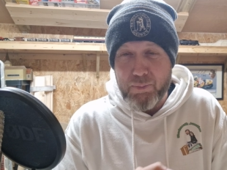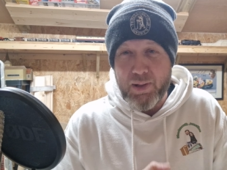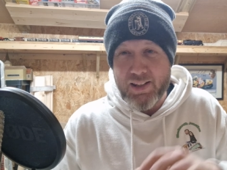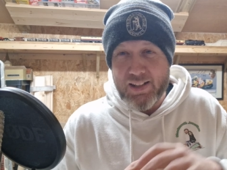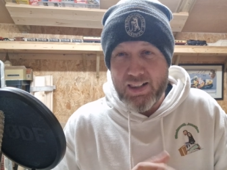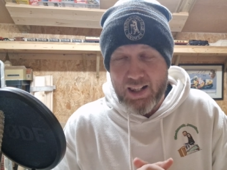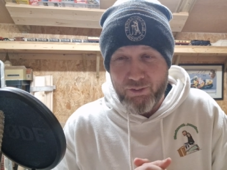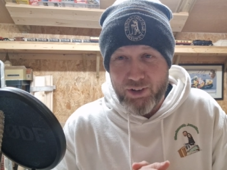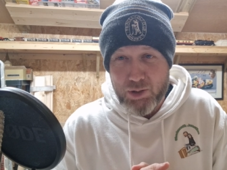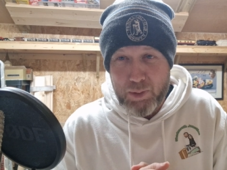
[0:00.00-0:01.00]
but it's
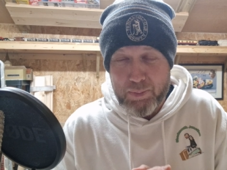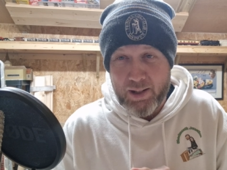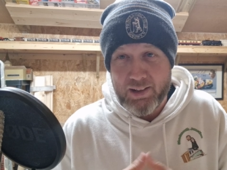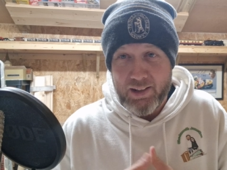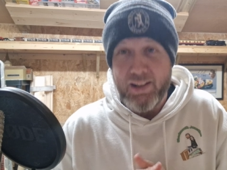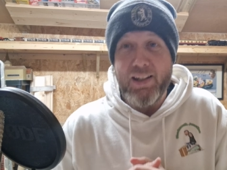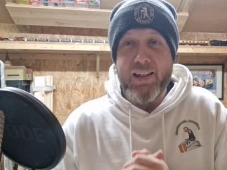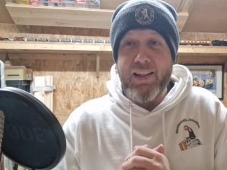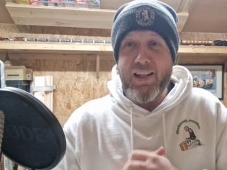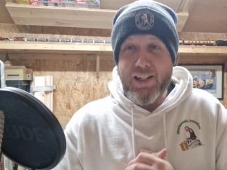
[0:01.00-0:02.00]
lovely to be back
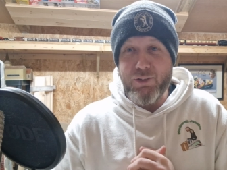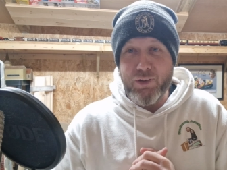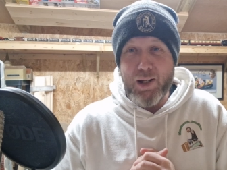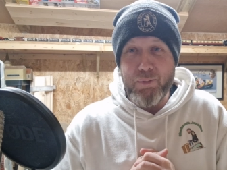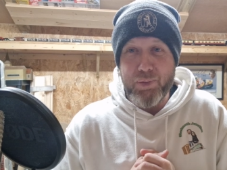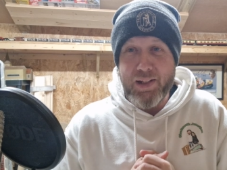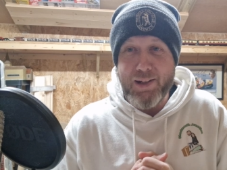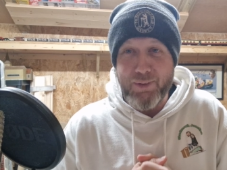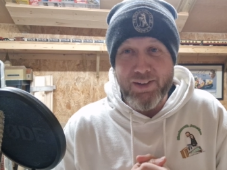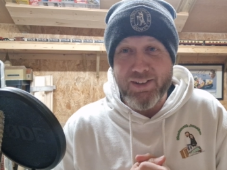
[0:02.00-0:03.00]
in your company
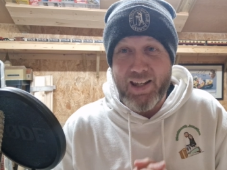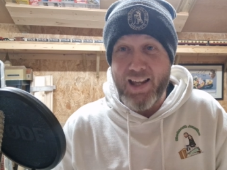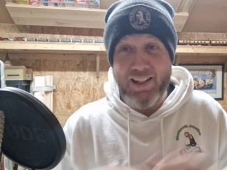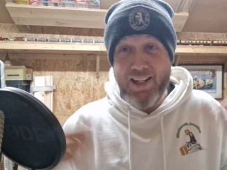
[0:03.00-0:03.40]
once again.